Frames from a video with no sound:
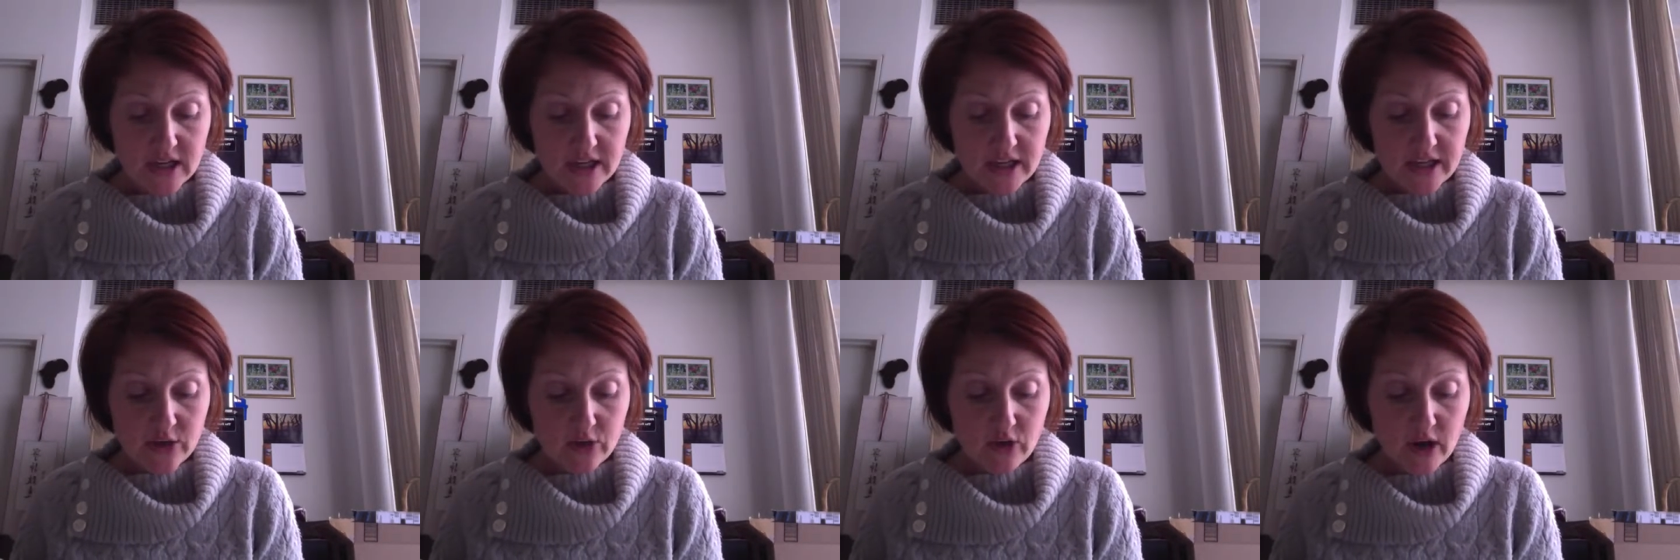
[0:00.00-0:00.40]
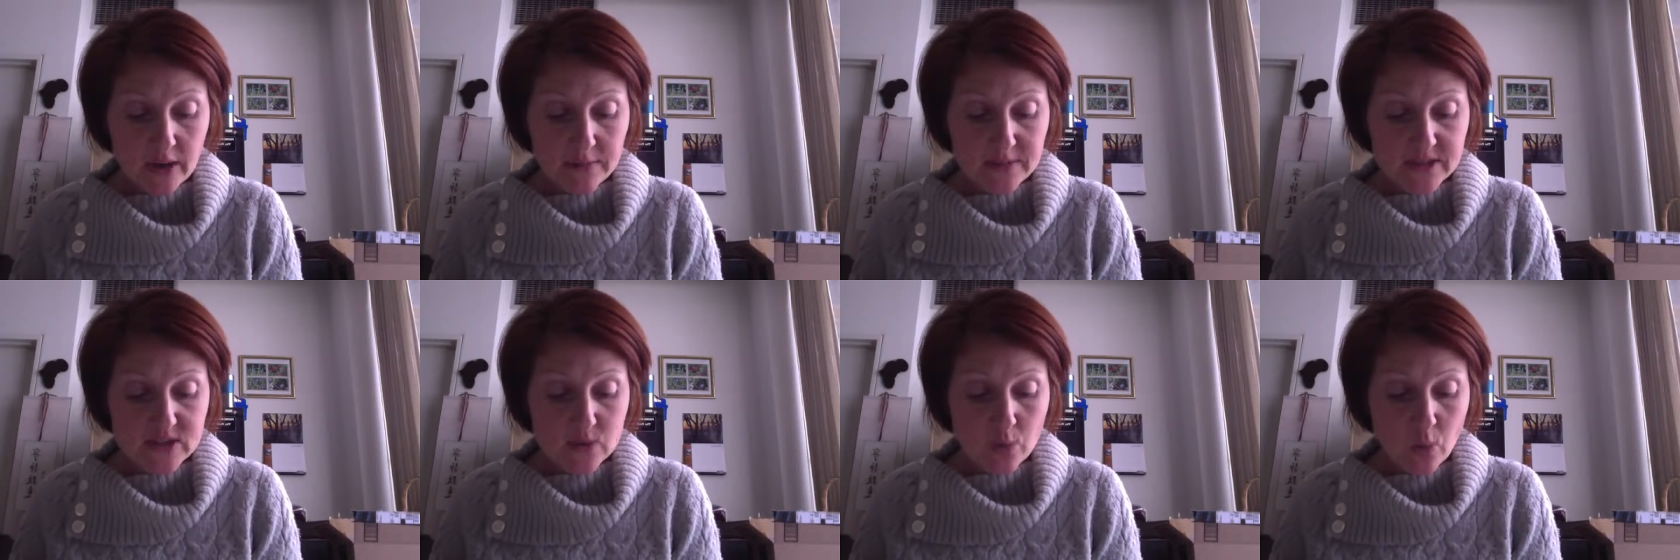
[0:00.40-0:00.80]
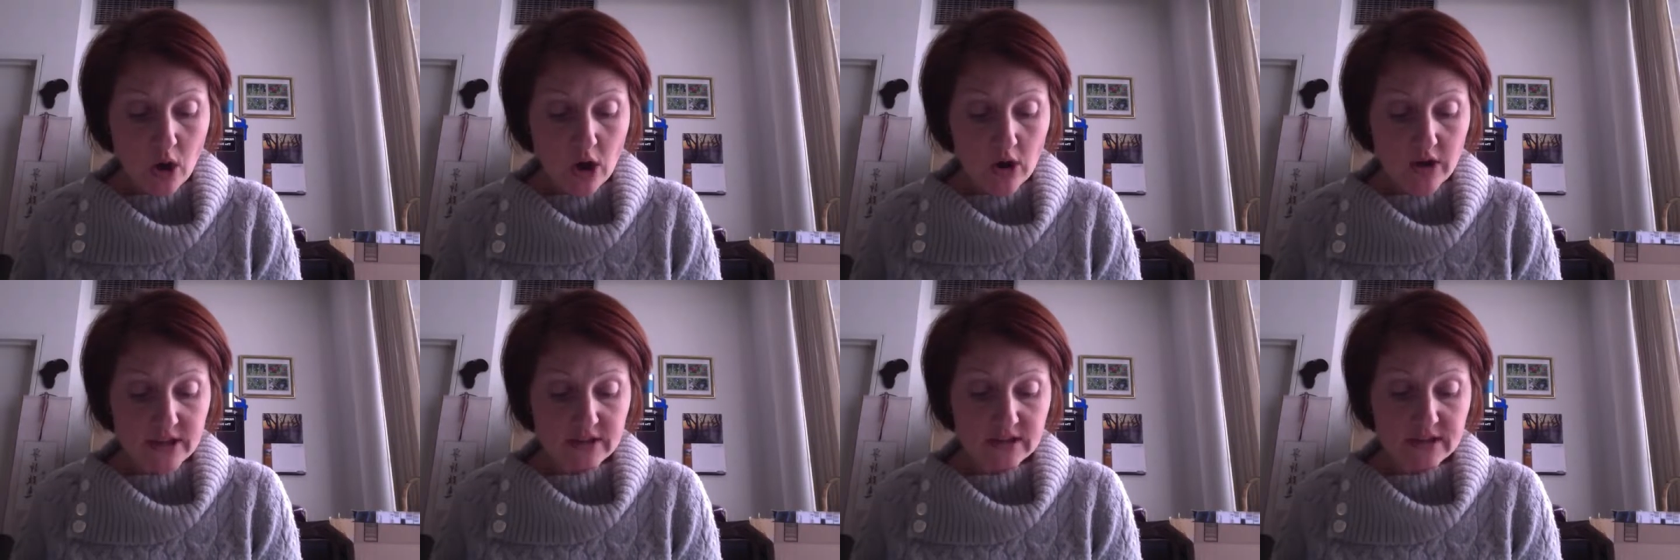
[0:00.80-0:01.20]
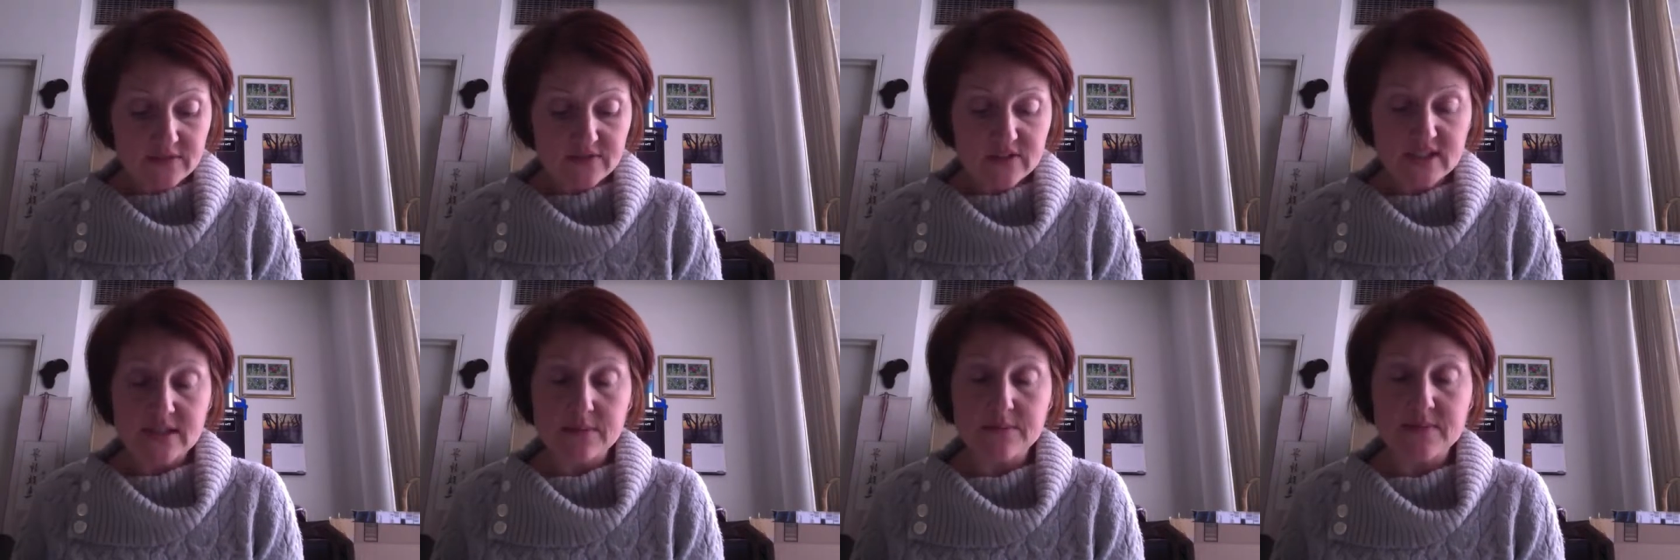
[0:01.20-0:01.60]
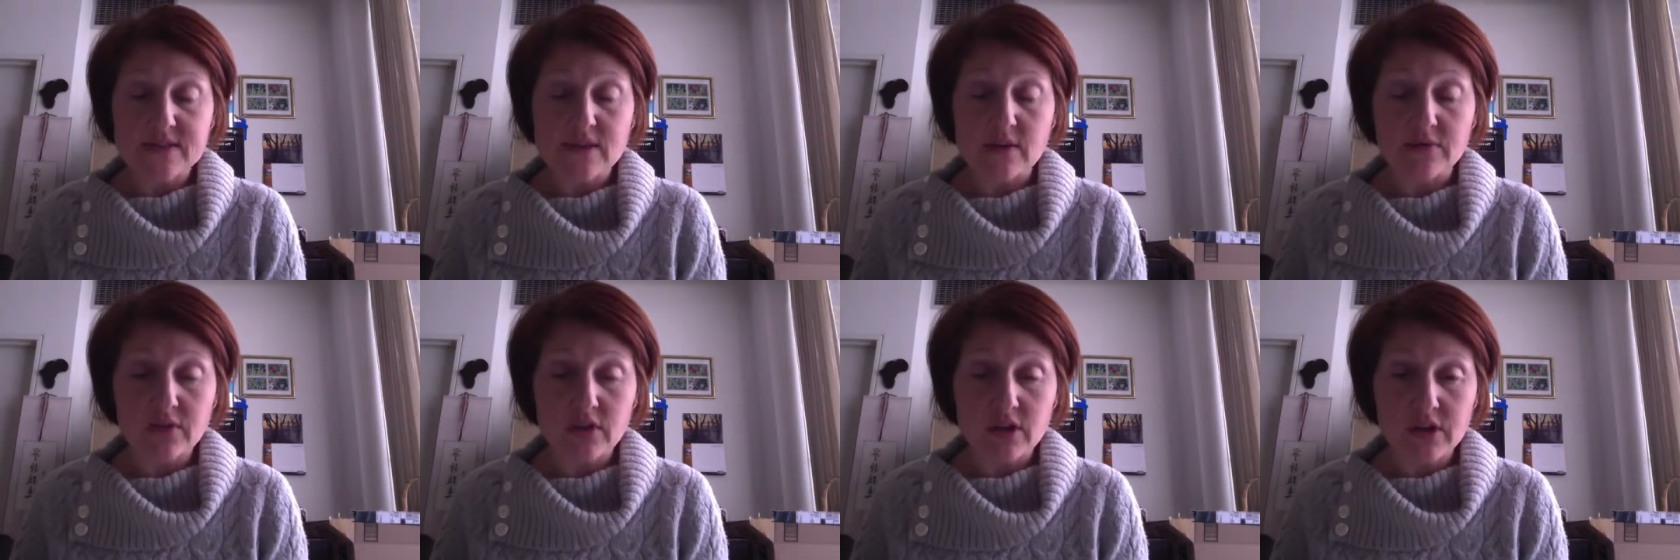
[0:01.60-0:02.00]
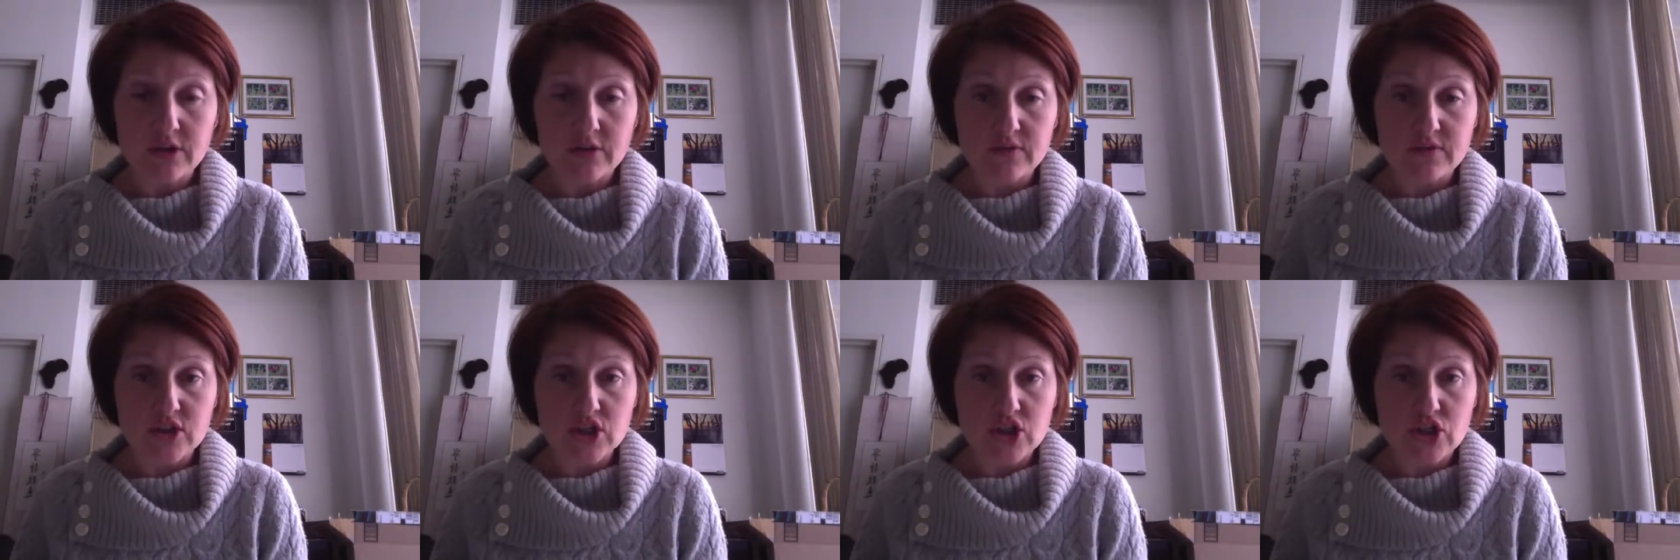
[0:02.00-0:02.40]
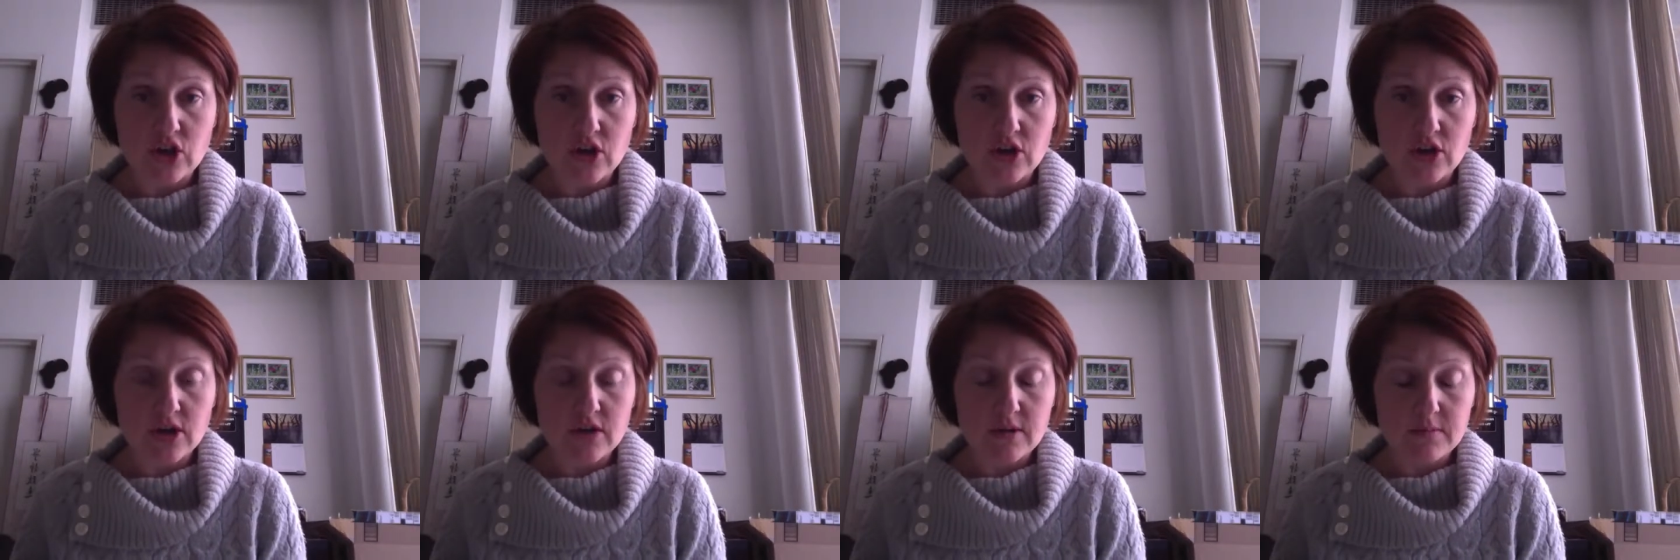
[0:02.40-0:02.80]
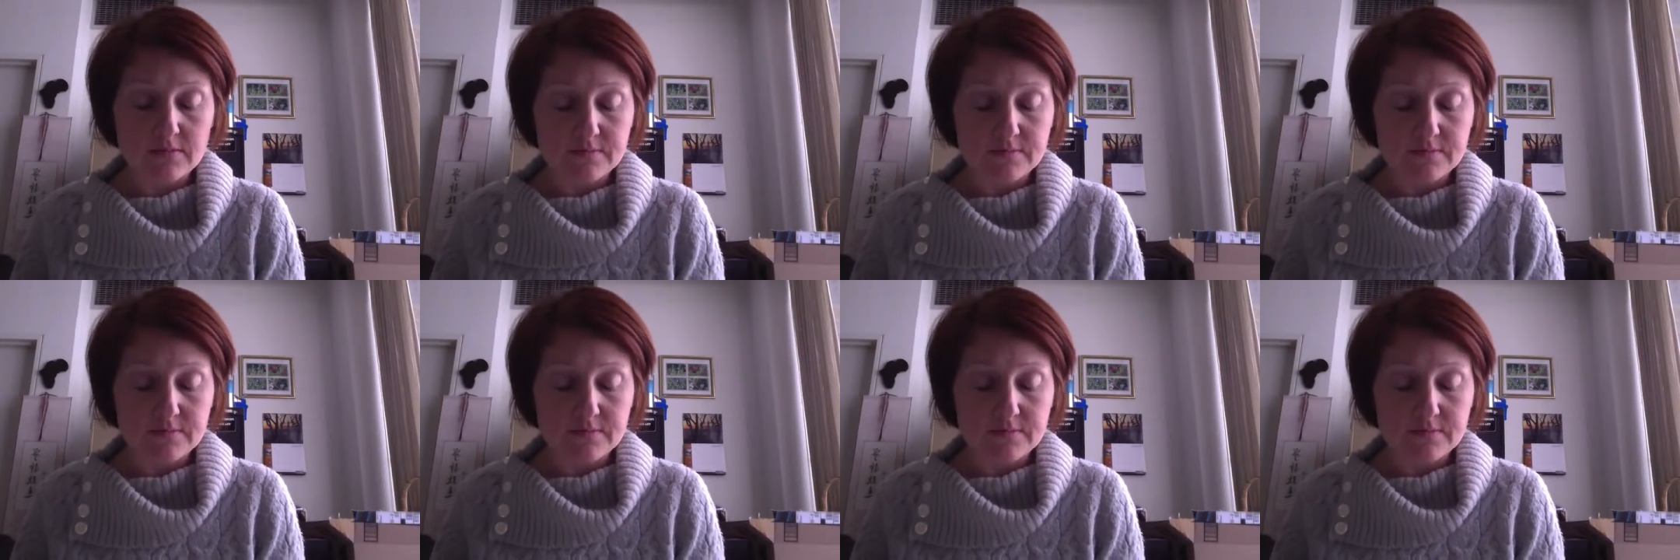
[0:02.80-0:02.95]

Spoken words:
He grabbed its wall and lifted himself clear of the shark.